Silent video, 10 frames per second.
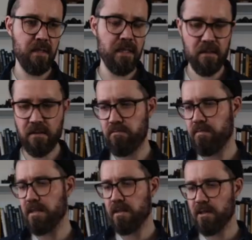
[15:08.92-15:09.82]
It's
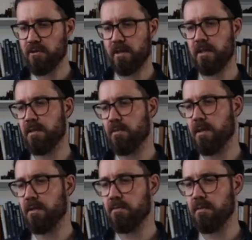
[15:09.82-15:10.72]
an interesting
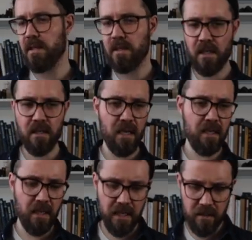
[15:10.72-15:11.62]
one. I
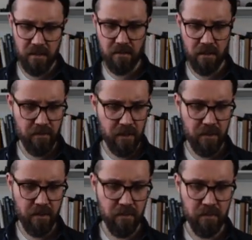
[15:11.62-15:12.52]
like it. I really
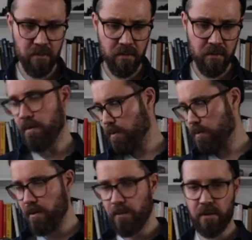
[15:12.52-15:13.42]
do. But
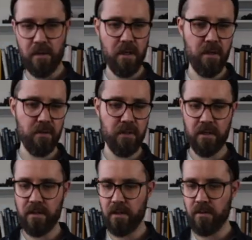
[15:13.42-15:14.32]
what about the other
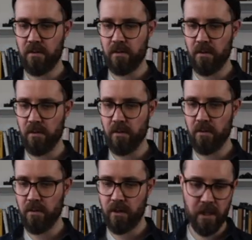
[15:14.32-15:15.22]
details?
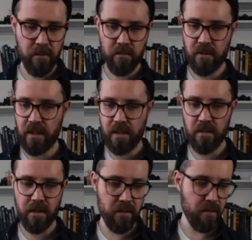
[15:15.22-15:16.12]
So, okay,
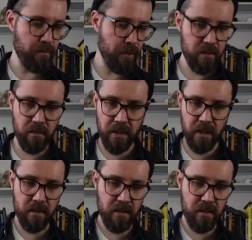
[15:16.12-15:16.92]
sticking down at the bottom, like I